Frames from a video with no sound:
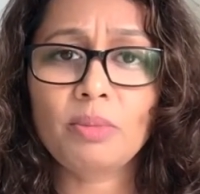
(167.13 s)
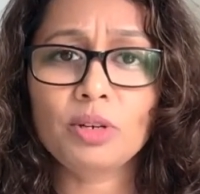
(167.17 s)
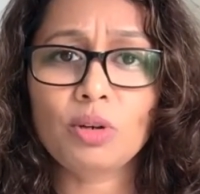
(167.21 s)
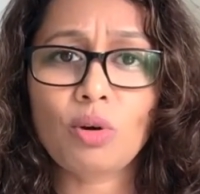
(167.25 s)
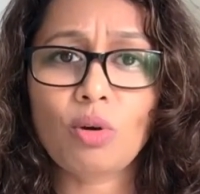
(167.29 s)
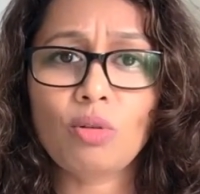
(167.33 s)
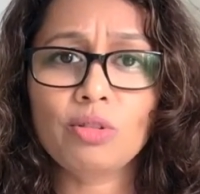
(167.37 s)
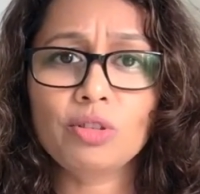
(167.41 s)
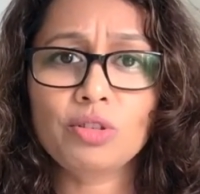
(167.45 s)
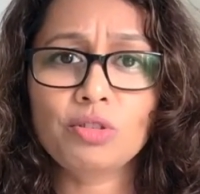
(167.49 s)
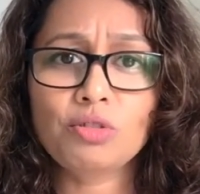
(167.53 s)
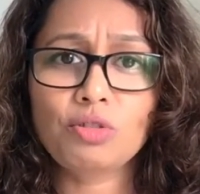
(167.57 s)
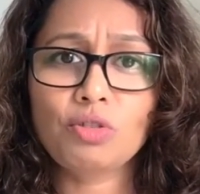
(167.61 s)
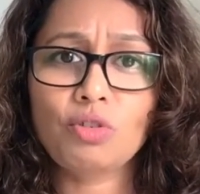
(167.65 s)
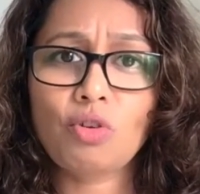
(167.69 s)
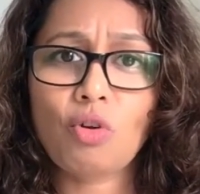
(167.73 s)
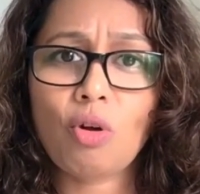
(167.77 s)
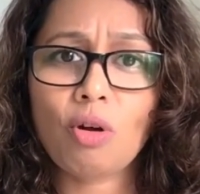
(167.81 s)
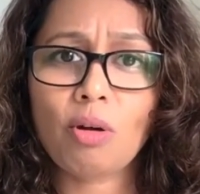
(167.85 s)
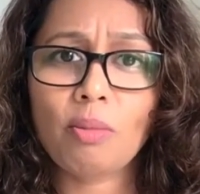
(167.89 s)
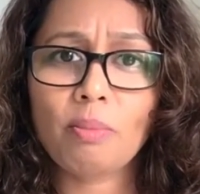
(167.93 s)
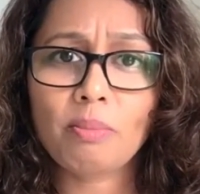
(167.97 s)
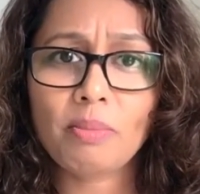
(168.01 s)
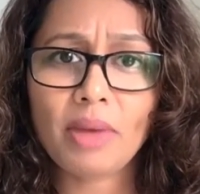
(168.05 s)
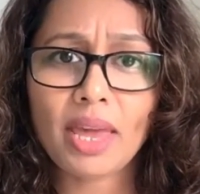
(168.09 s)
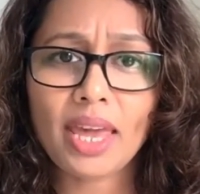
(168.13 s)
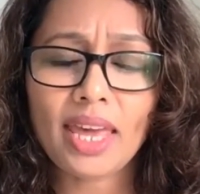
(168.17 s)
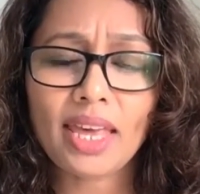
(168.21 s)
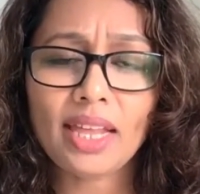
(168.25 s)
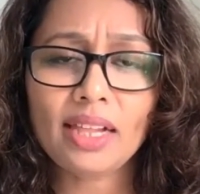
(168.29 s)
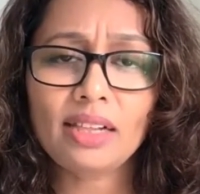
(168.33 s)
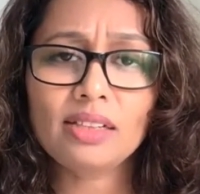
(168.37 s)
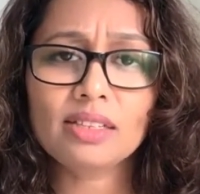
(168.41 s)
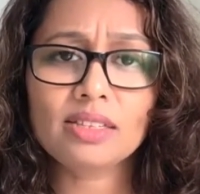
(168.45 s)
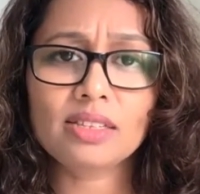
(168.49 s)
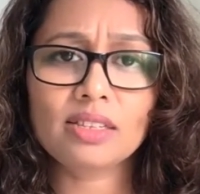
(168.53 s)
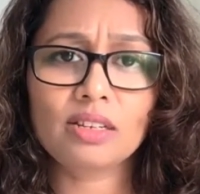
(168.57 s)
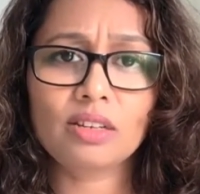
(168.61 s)
but also your
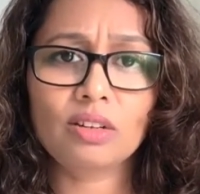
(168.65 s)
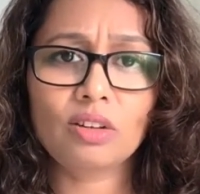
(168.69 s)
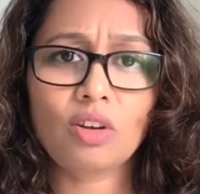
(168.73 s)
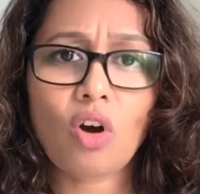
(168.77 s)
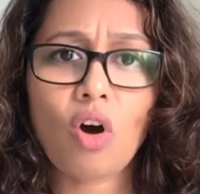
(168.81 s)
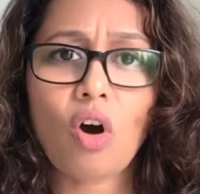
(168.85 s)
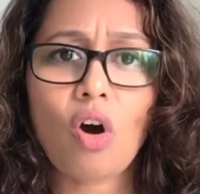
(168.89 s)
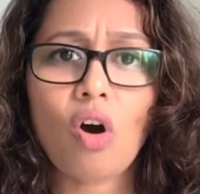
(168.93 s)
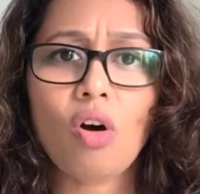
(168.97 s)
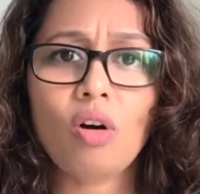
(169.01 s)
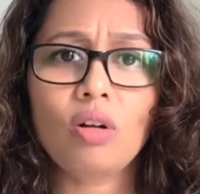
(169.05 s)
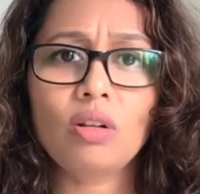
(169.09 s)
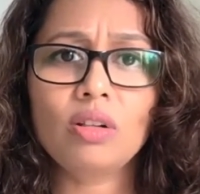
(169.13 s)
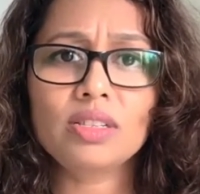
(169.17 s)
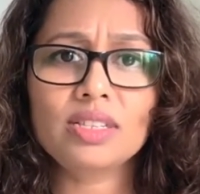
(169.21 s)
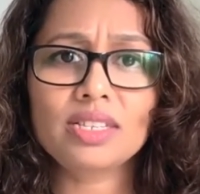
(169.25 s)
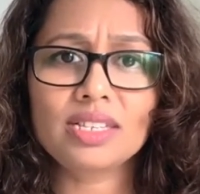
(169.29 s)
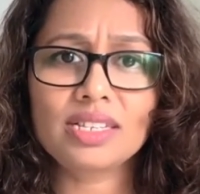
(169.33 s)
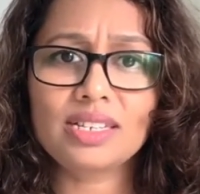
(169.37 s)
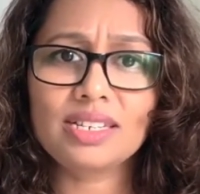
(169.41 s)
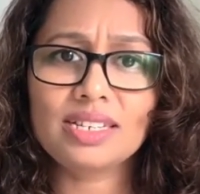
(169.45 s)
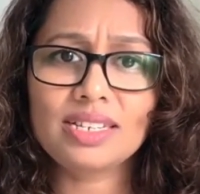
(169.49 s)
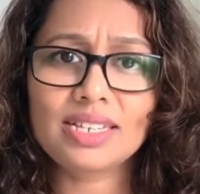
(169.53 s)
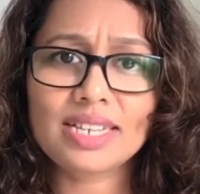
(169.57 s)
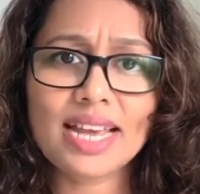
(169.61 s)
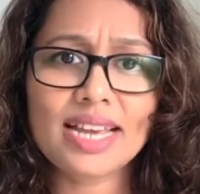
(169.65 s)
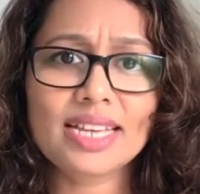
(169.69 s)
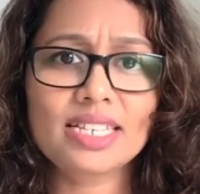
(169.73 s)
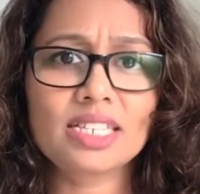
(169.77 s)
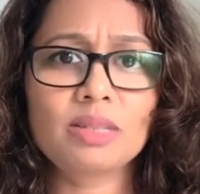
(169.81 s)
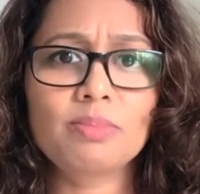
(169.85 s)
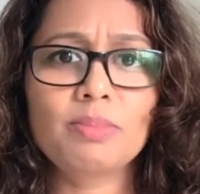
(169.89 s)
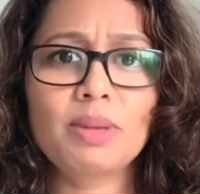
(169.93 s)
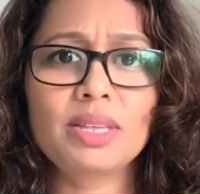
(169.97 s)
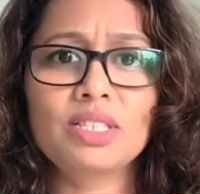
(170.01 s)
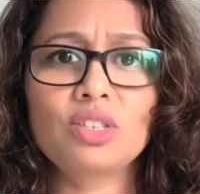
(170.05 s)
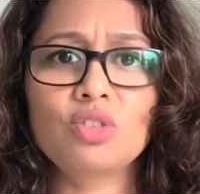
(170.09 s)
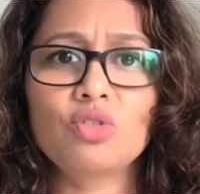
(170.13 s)
mails and calls and
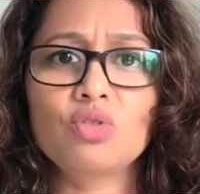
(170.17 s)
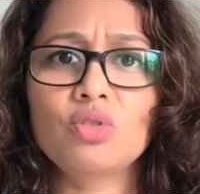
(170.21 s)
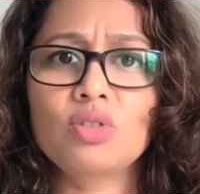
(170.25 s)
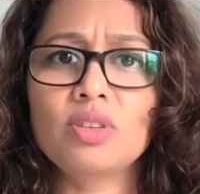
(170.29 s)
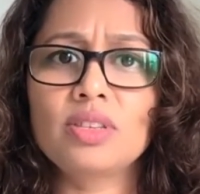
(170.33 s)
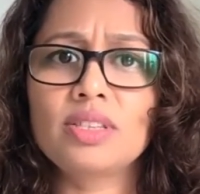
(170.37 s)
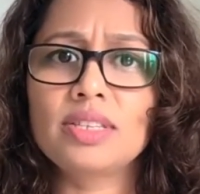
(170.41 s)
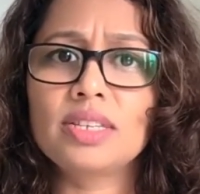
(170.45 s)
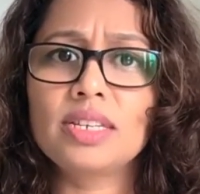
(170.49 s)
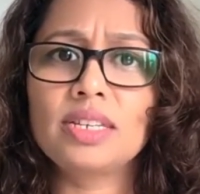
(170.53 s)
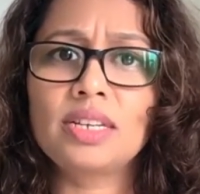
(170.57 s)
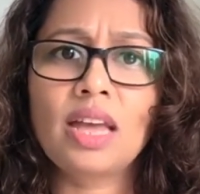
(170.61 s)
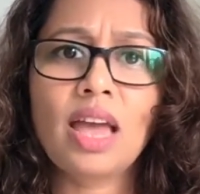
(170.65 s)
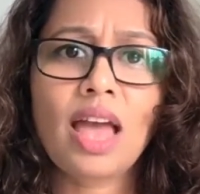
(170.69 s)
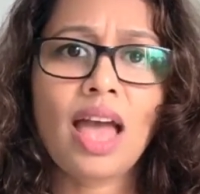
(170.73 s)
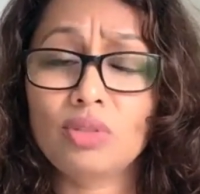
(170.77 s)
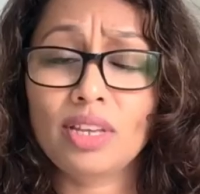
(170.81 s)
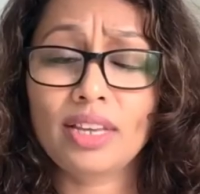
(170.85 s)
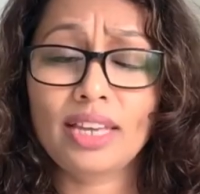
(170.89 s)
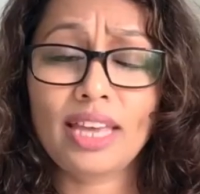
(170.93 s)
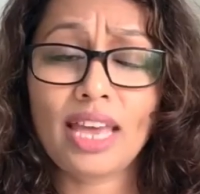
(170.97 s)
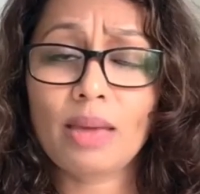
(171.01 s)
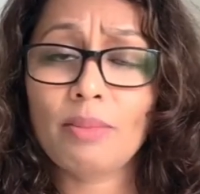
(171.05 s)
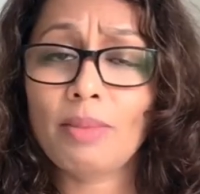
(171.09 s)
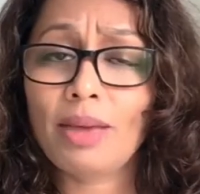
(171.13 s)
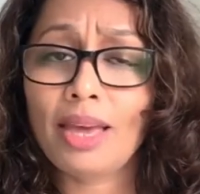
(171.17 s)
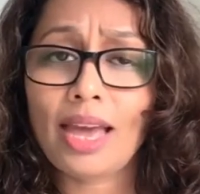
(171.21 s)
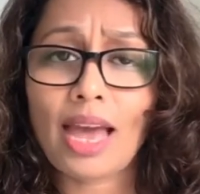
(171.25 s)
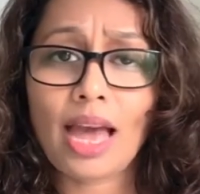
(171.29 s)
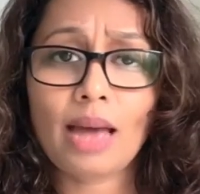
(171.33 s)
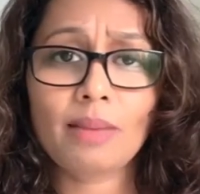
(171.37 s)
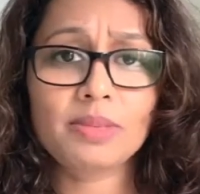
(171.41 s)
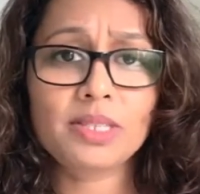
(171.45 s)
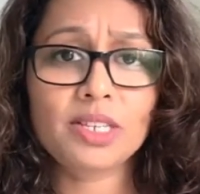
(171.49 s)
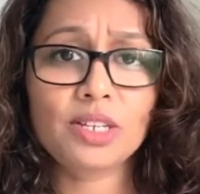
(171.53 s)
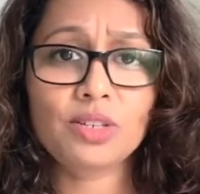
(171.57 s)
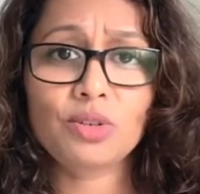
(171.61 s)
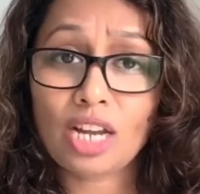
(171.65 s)
text messages and to the gaming
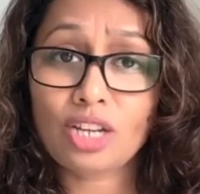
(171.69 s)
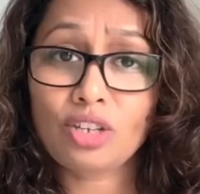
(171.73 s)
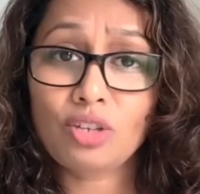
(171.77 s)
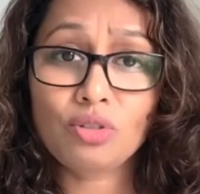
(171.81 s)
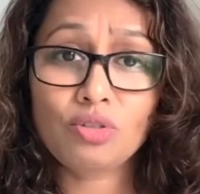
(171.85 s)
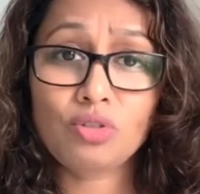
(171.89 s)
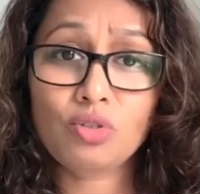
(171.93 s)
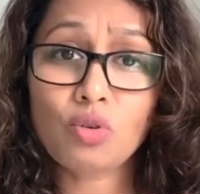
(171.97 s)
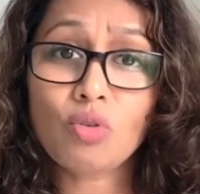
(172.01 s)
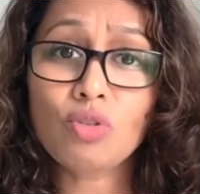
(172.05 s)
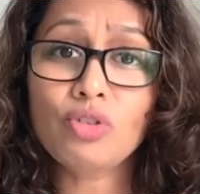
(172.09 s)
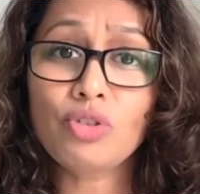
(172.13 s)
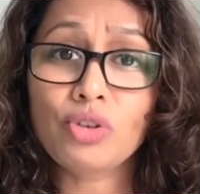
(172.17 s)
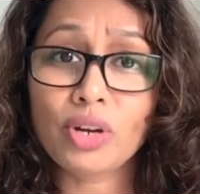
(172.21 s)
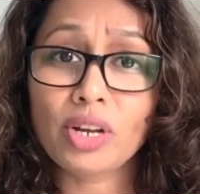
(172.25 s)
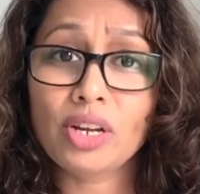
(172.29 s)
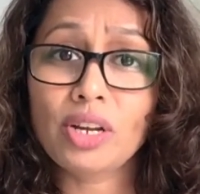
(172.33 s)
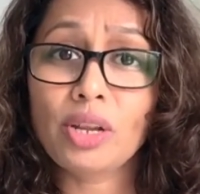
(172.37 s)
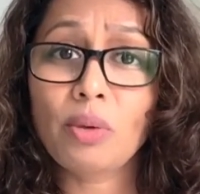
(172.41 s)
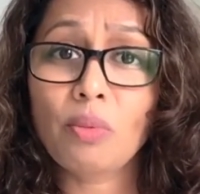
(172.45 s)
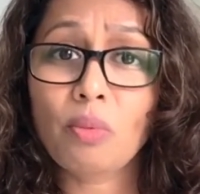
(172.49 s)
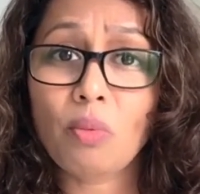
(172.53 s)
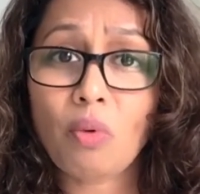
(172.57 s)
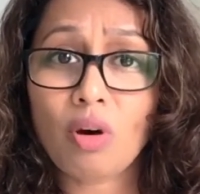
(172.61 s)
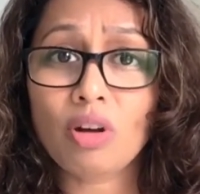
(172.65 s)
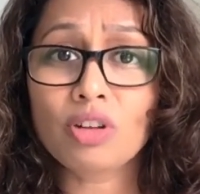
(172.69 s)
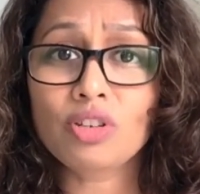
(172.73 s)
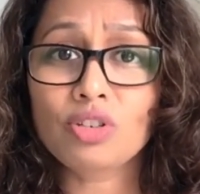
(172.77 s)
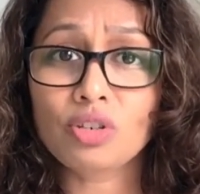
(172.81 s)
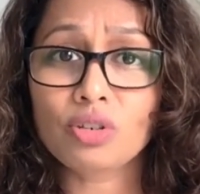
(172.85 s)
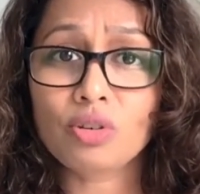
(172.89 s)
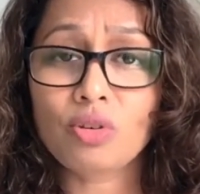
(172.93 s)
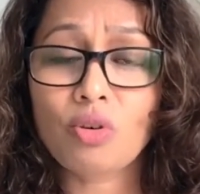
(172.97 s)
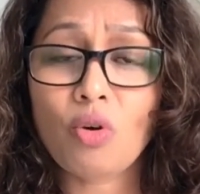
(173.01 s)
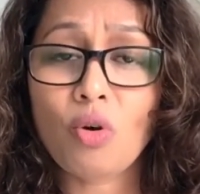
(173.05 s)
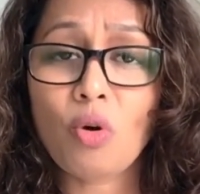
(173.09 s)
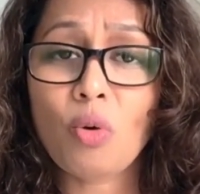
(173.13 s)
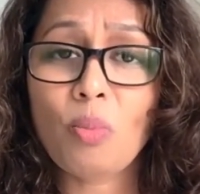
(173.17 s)
apps that you don't really want
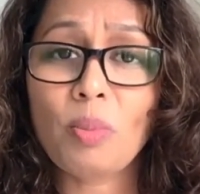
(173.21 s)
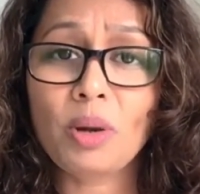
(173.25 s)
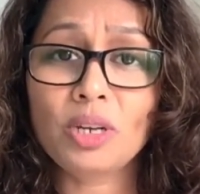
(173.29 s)
to go,